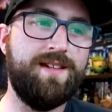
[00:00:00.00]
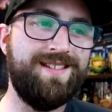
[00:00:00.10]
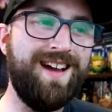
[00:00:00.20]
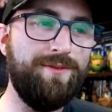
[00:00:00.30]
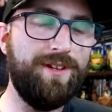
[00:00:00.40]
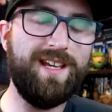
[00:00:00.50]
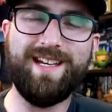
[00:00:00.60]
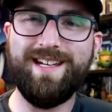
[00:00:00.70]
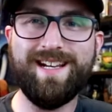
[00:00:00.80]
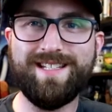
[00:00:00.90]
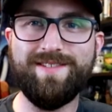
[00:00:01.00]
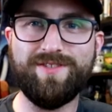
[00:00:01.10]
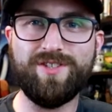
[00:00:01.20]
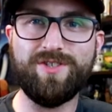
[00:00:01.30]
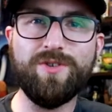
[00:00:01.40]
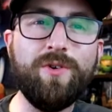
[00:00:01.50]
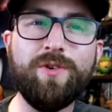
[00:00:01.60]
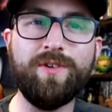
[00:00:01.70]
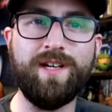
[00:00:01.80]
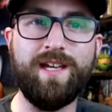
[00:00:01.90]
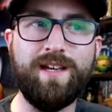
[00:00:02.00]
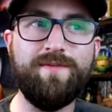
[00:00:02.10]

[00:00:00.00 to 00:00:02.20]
It's not really a connective story.